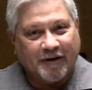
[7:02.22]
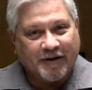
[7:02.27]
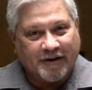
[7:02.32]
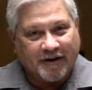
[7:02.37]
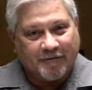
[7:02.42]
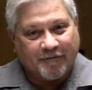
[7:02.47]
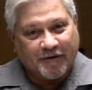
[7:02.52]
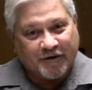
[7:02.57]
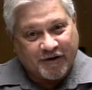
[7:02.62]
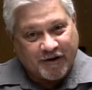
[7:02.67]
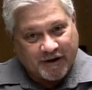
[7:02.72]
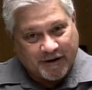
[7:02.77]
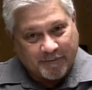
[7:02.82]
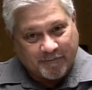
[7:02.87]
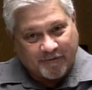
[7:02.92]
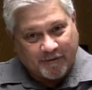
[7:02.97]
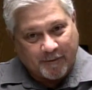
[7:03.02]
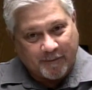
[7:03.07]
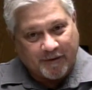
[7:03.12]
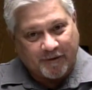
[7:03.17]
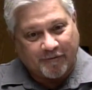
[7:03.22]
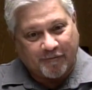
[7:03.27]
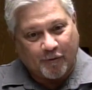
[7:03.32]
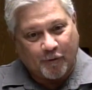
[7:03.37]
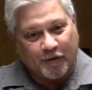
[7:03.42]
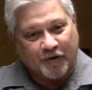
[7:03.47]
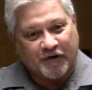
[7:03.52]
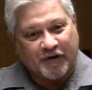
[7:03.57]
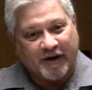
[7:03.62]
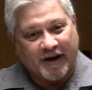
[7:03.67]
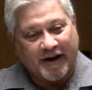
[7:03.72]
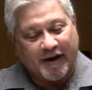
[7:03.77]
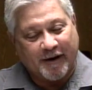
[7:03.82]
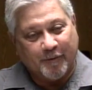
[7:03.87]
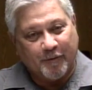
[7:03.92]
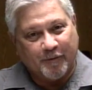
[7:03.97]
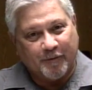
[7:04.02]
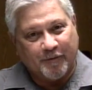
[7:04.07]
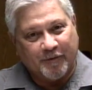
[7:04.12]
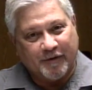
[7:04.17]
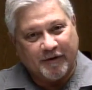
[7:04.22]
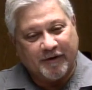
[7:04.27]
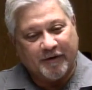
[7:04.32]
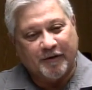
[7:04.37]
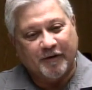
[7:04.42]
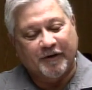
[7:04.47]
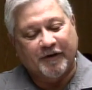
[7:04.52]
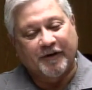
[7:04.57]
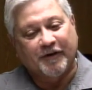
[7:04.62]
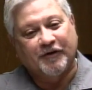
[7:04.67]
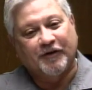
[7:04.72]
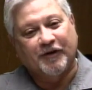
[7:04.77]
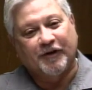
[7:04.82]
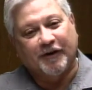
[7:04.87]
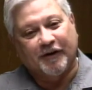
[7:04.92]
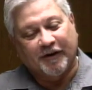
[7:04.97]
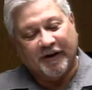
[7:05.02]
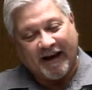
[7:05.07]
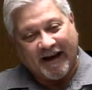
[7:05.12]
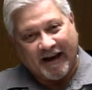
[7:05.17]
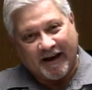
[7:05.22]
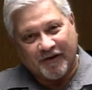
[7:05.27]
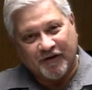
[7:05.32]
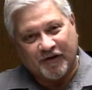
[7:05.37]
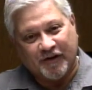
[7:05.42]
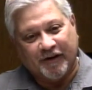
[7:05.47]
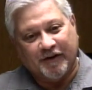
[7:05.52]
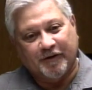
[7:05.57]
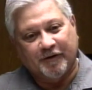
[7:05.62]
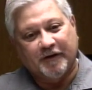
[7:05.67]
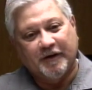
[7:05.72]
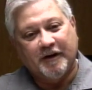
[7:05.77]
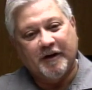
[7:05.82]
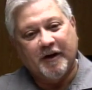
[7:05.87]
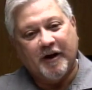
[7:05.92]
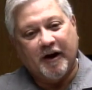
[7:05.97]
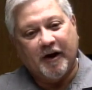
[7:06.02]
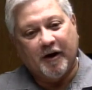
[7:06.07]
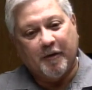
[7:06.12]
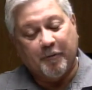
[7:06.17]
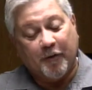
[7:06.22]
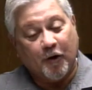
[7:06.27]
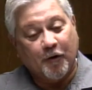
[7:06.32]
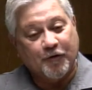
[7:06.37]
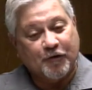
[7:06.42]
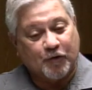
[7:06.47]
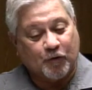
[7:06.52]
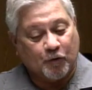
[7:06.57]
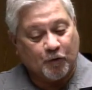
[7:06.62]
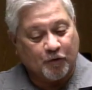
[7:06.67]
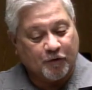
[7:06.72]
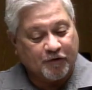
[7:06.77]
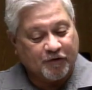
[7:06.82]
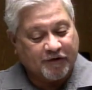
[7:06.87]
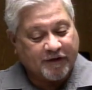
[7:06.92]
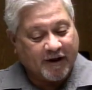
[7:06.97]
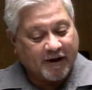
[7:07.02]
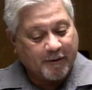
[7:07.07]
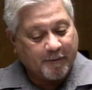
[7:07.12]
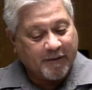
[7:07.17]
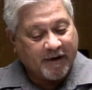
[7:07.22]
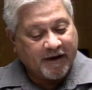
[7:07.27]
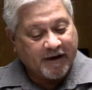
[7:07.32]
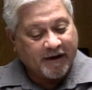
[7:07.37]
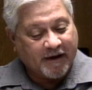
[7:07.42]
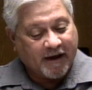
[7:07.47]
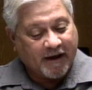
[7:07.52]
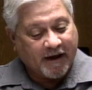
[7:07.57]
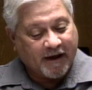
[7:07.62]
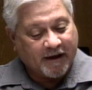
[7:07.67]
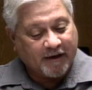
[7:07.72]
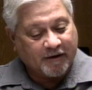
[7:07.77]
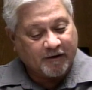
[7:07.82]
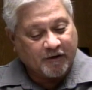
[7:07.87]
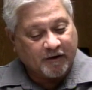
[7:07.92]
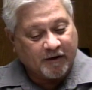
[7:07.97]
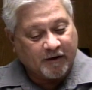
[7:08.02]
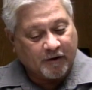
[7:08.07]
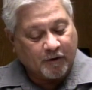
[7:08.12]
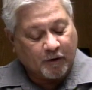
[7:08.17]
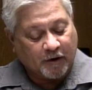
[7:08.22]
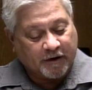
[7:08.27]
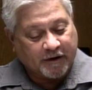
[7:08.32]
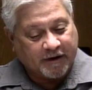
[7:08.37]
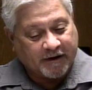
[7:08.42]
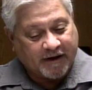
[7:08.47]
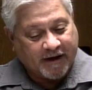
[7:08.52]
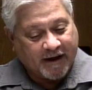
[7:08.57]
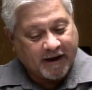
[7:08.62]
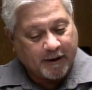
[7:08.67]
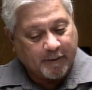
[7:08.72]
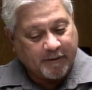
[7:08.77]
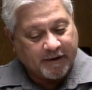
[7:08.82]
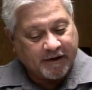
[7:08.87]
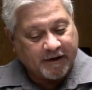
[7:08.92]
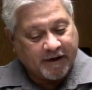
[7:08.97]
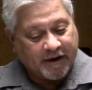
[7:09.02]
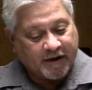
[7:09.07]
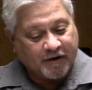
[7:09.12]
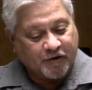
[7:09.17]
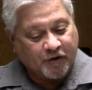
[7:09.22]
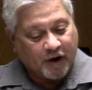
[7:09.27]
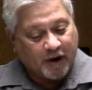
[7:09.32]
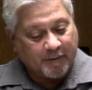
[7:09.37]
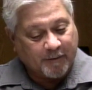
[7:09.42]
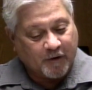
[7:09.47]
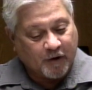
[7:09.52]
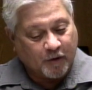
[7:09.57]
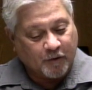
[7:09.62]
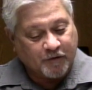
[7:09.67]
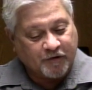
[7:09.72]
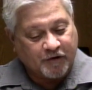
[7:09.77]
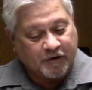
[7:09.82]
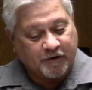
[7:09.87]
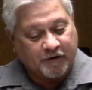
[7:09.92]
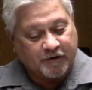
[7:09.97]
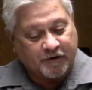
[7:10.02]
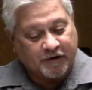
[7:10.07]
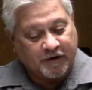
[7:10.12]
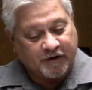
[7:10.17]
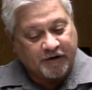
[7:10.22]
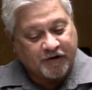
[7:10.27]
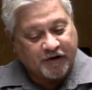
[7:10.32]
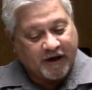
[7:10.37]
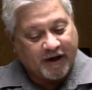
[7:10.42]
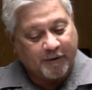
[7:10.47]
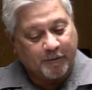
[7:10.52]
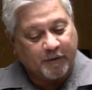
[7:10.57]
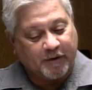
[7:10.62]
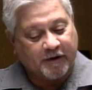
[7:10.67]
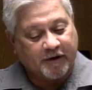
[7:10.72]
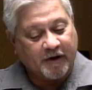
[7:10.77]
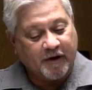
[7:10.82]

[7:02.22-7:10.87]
different team from the first game to the last. And both schools, Doug May at Orchid Academy and Tom Coates at Chadwick,